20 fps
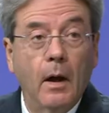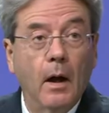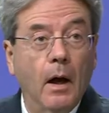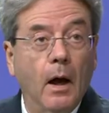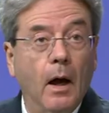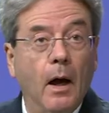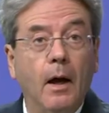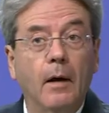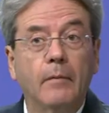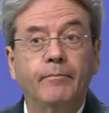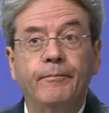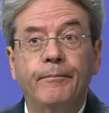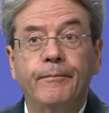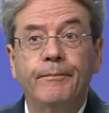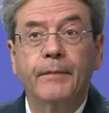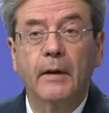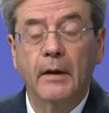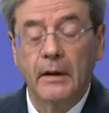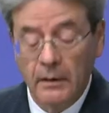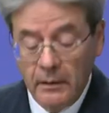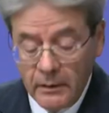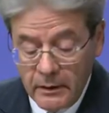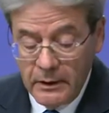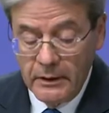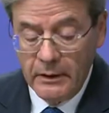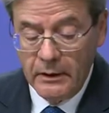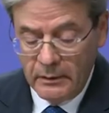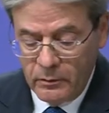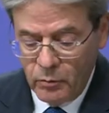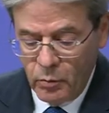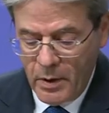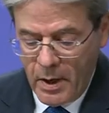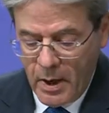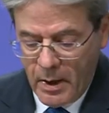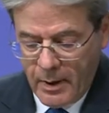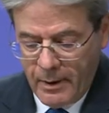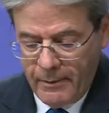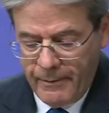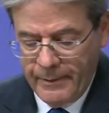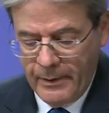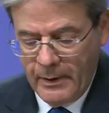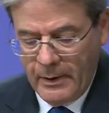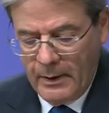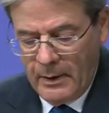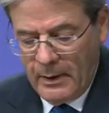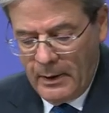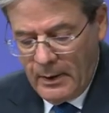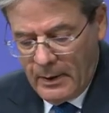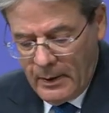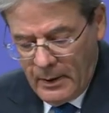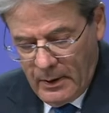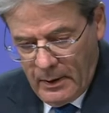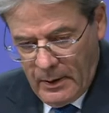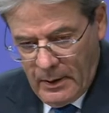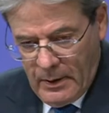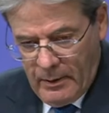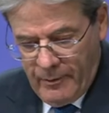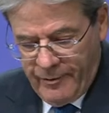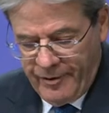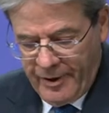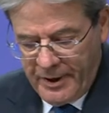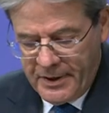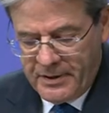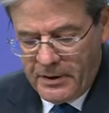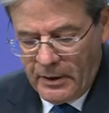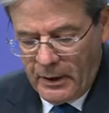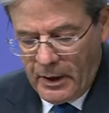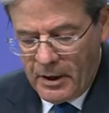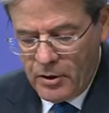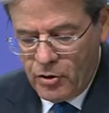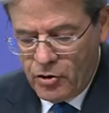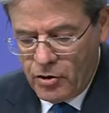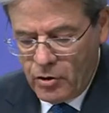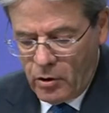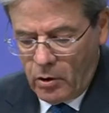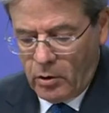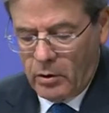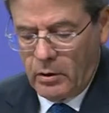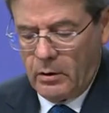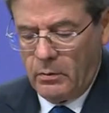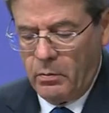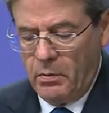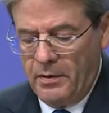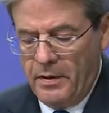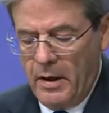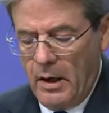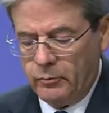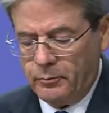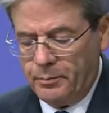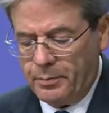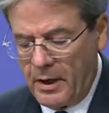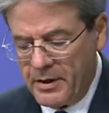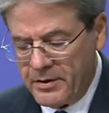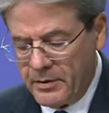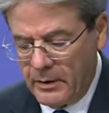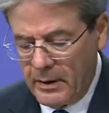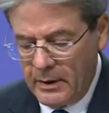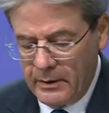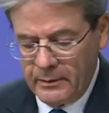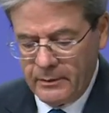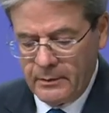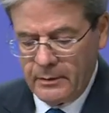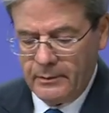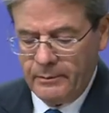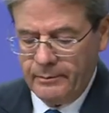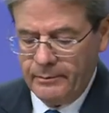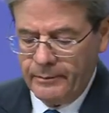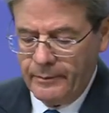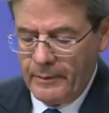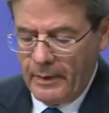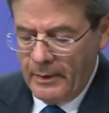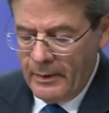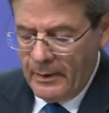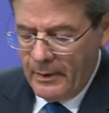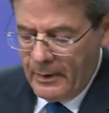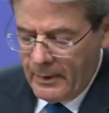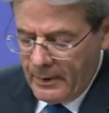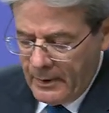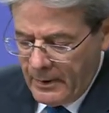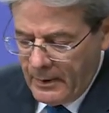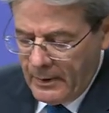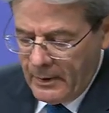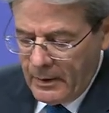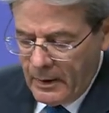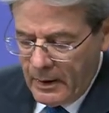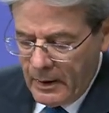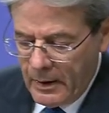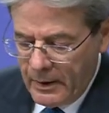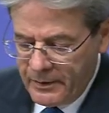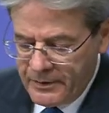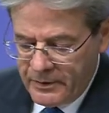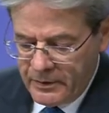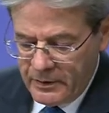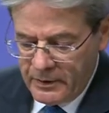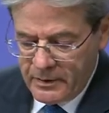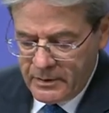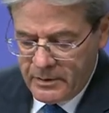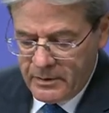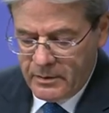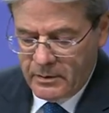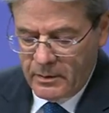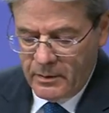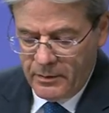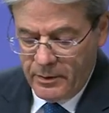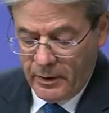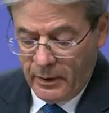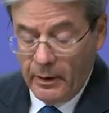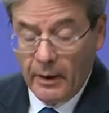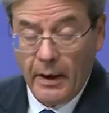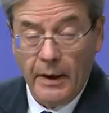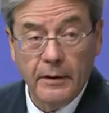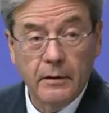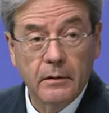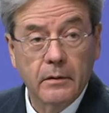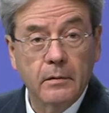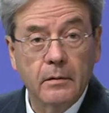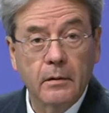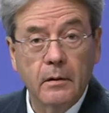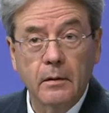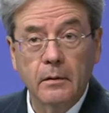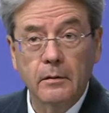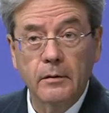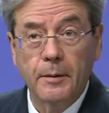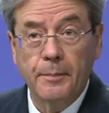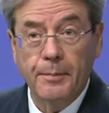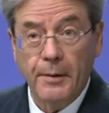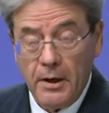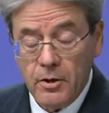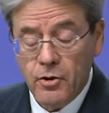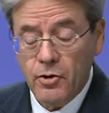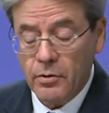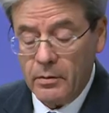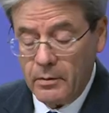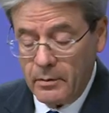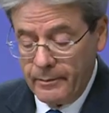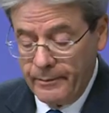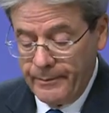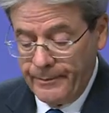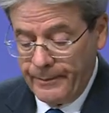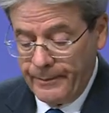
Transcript: Uh, indeed, we are facing a shock without precedent uh, since the Great Depression.